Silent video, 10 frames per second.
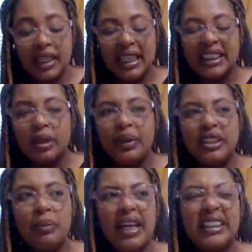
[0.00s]
This could be
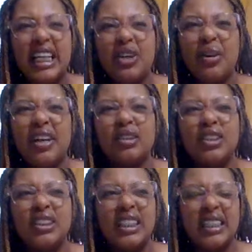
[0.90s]
somebody saying you're a
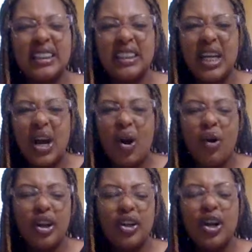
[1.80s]
narcissist,
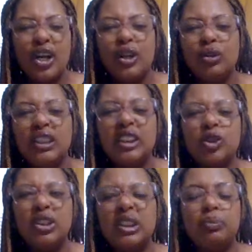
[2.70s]
or you you just
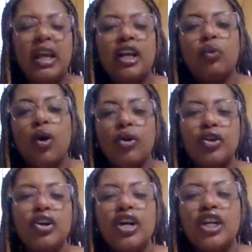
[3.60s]
you just playing a role.
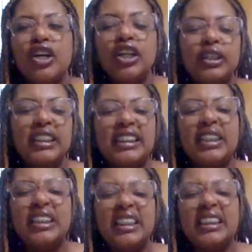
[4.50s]
You you you just
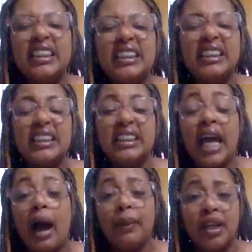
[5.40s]
this and this and this and
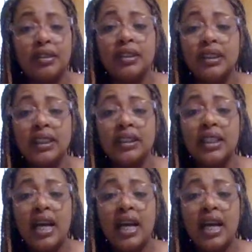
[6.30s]
that. I'm a narcissist.